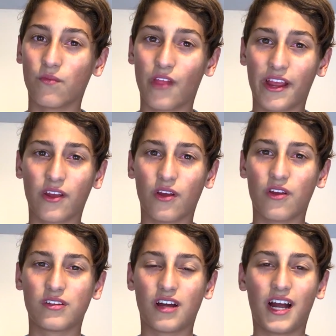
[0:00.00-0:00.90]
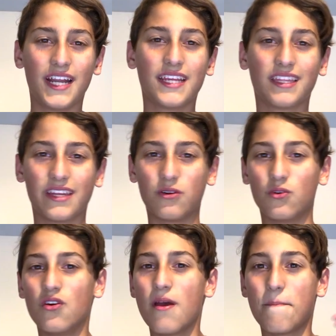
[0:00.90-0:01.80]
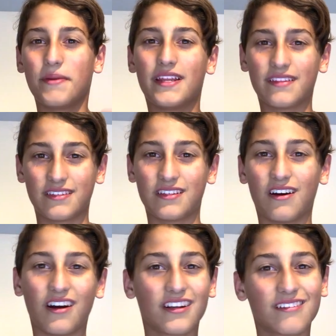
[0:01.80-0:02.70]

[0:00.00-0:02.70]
like her tiny little bit at the start.